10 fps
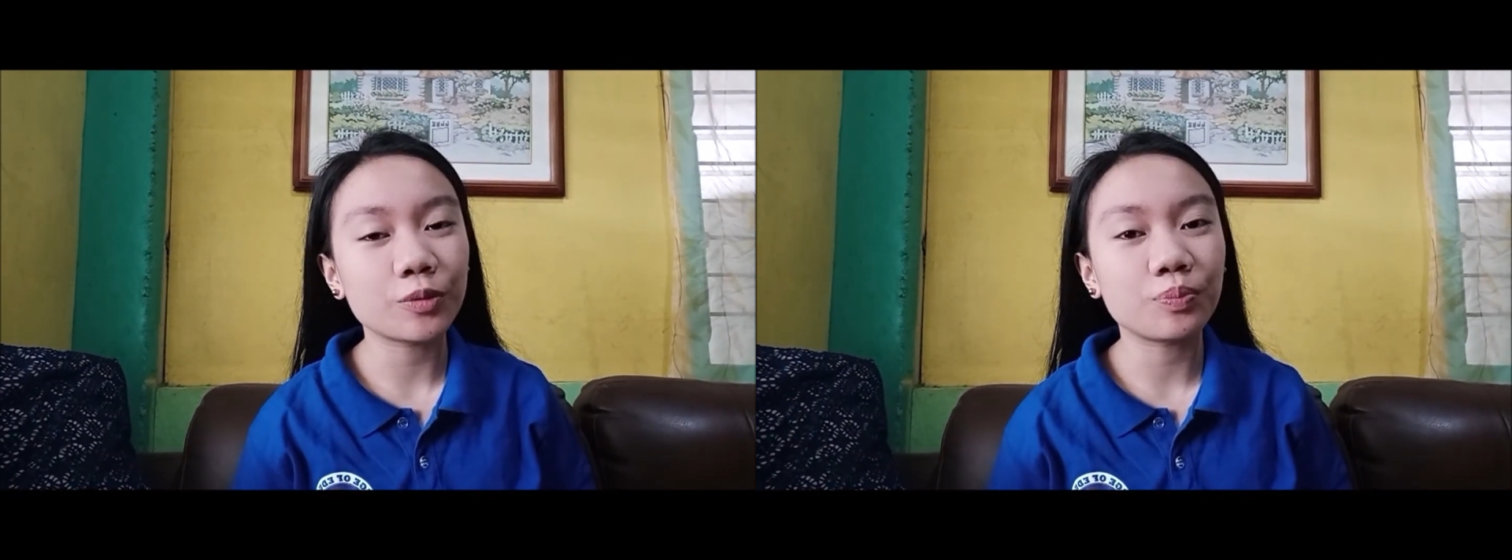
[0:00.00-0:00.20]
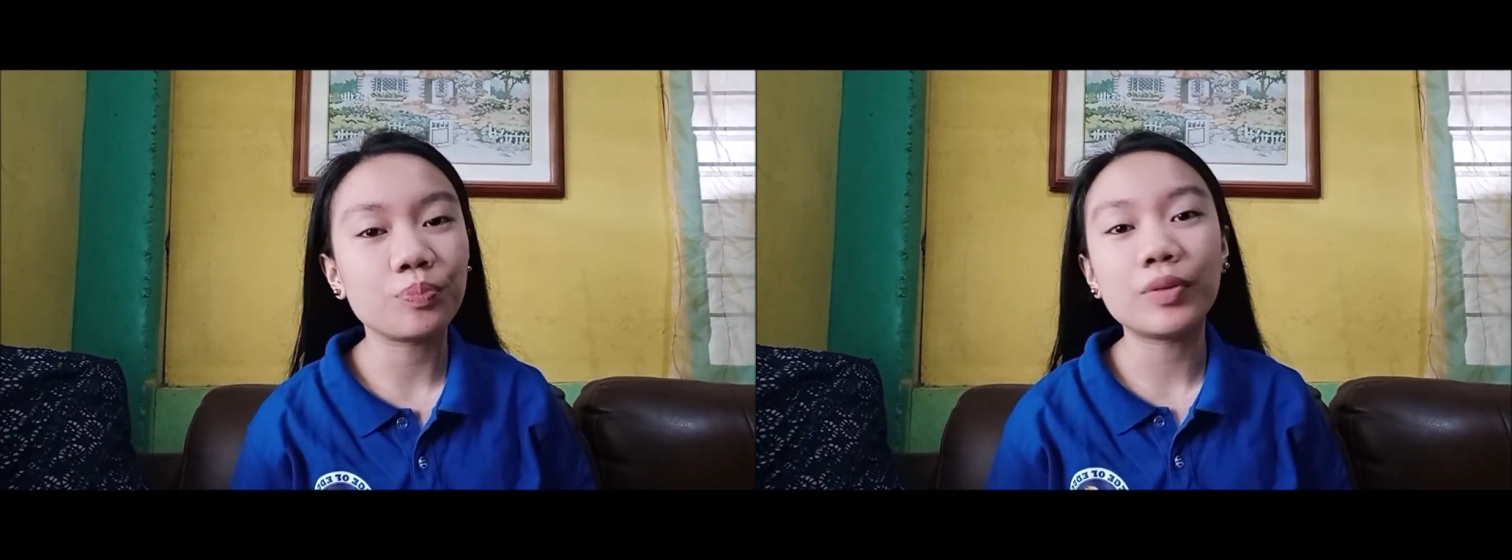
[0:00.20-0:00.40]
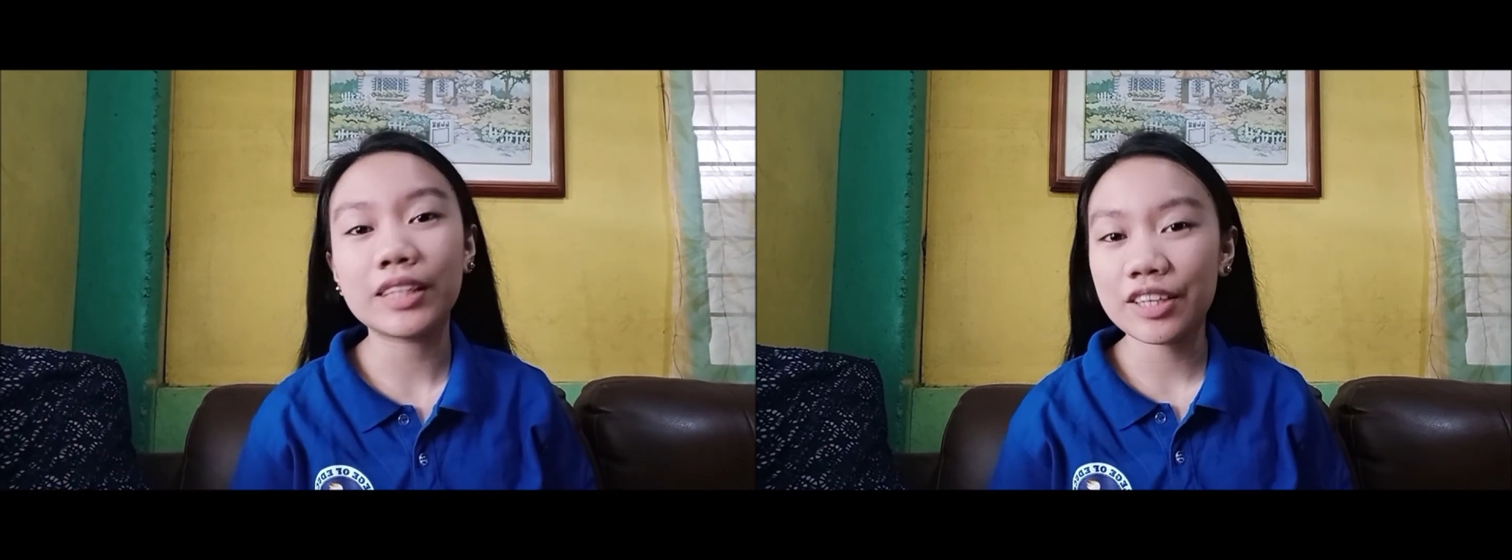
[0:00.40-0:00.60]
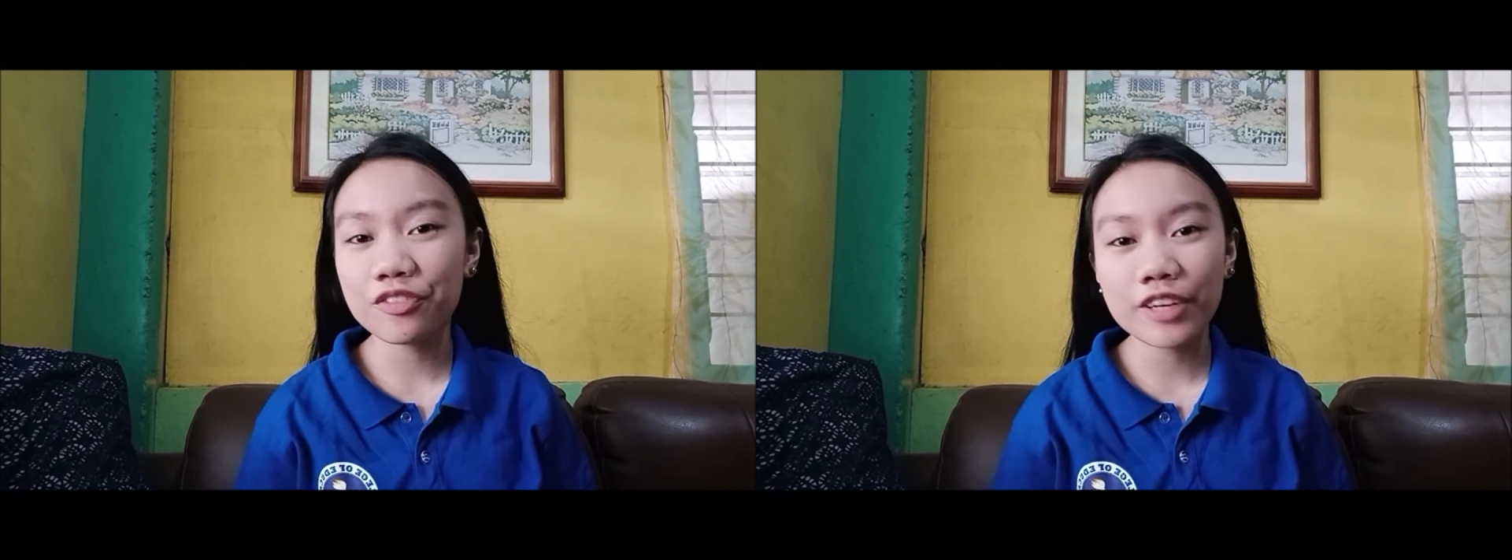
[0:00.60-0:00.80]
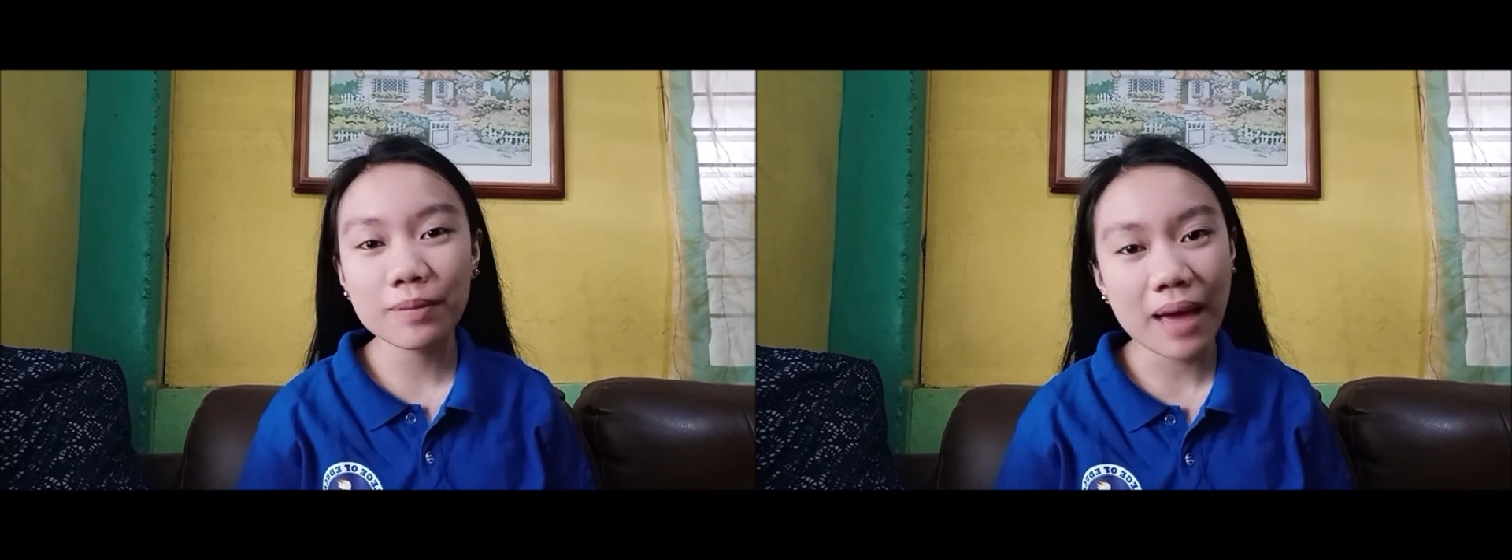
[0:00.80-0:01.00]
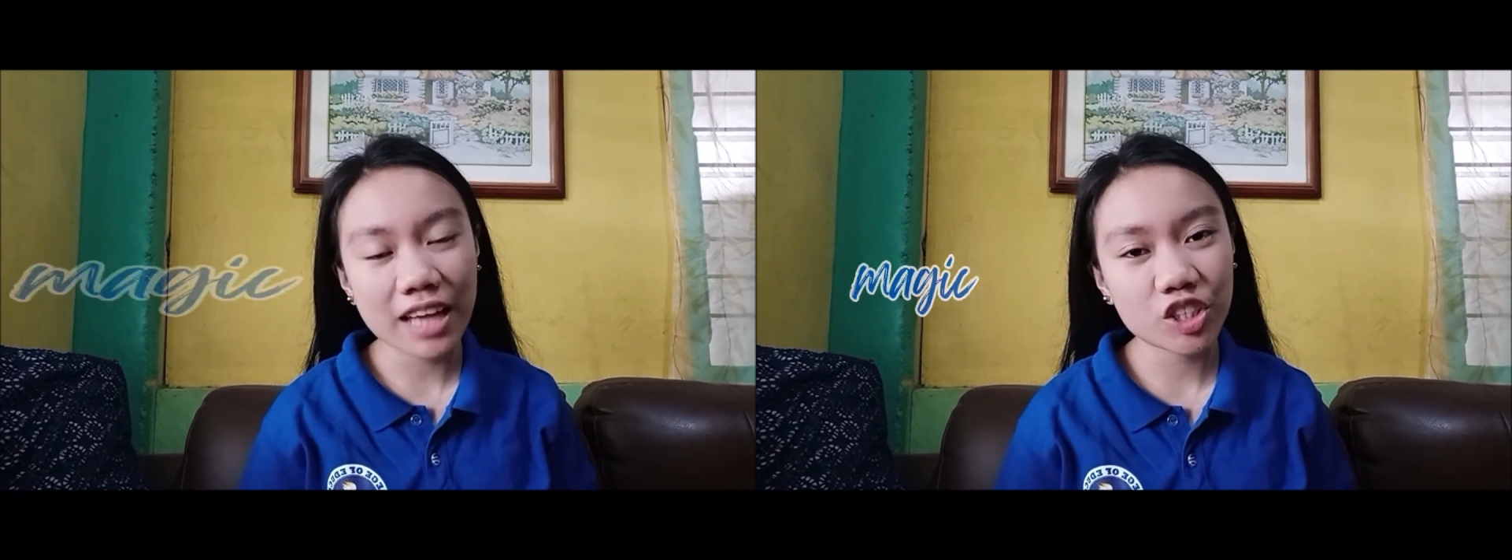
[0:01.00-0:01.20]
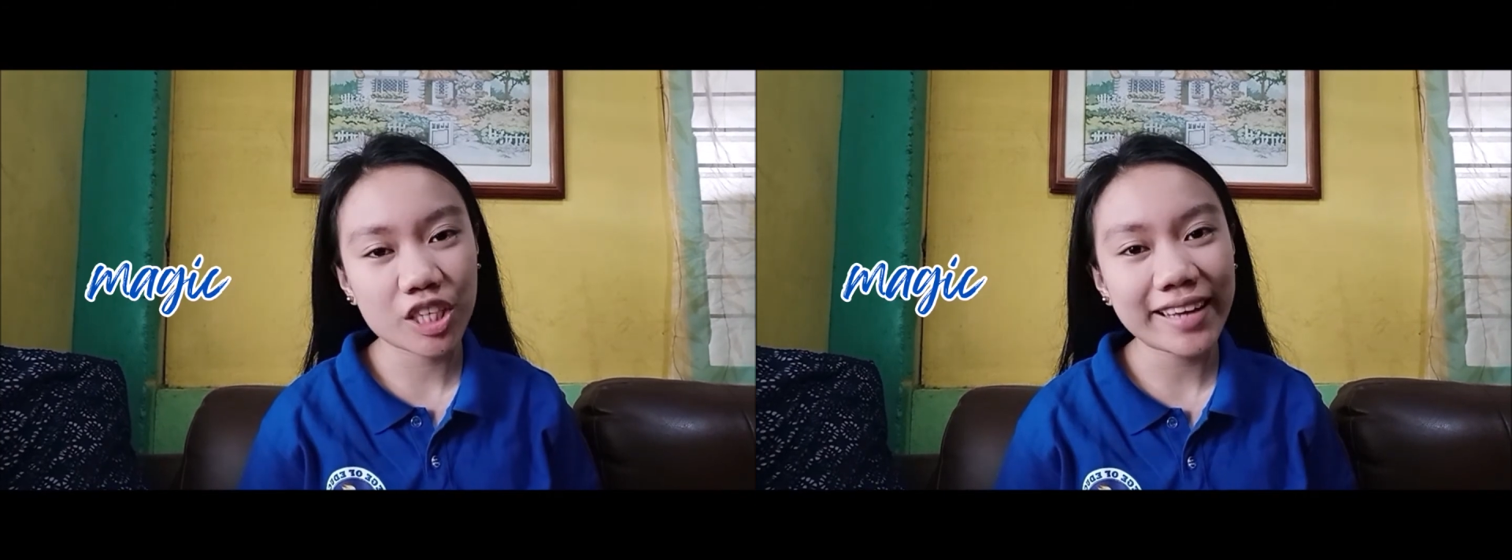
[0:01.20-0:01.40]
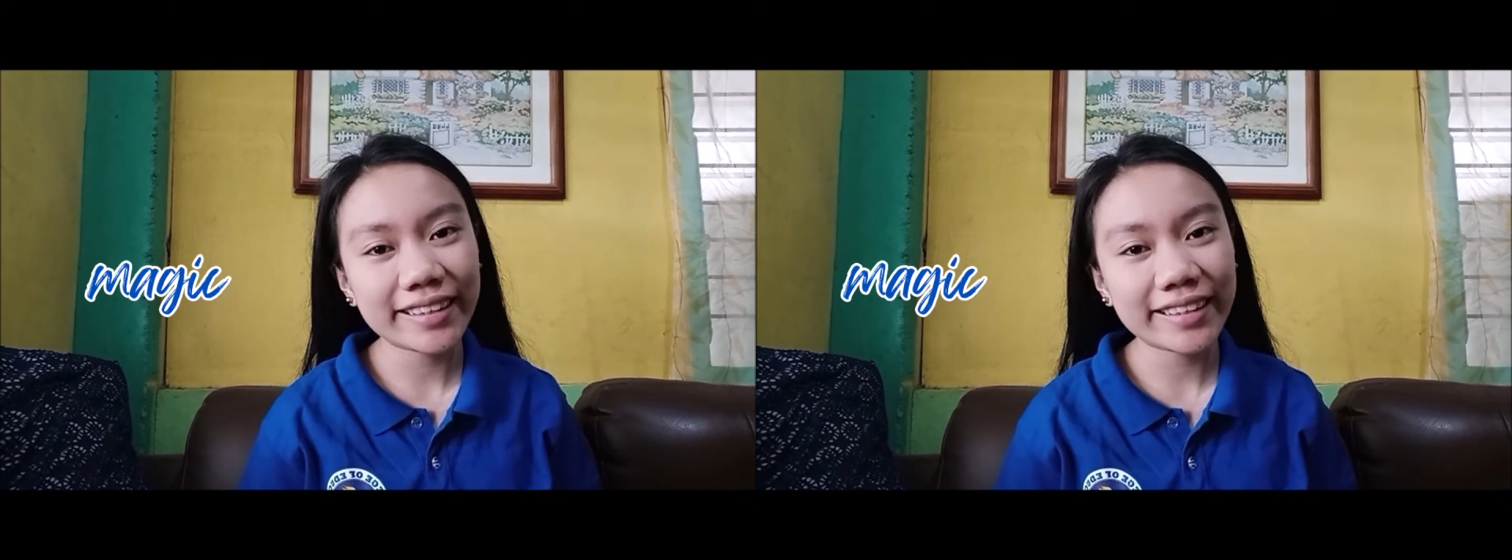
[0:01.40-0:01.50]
belief in magic,